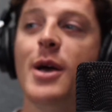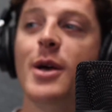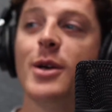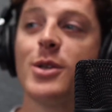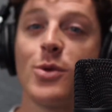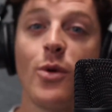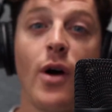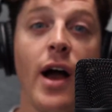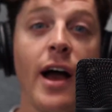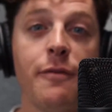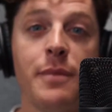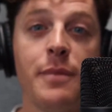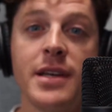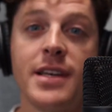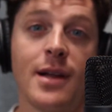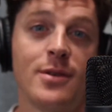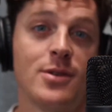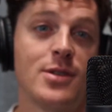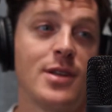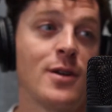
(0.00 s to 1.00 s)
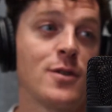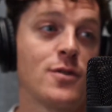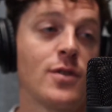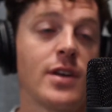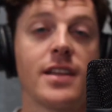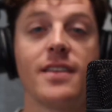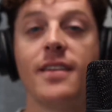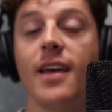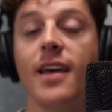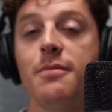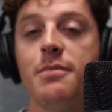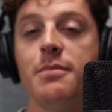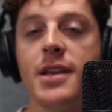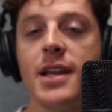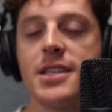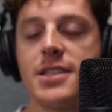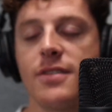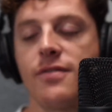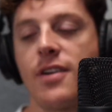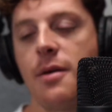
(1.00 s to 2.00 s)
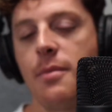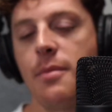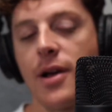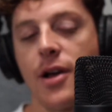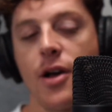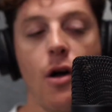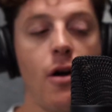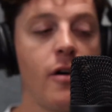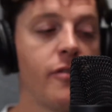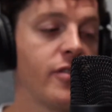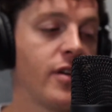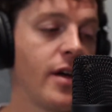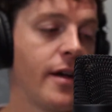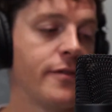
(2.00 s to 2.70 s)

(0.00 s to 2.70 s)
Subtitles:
So I've been downstairs for like 10 minutes. I've got my coffee.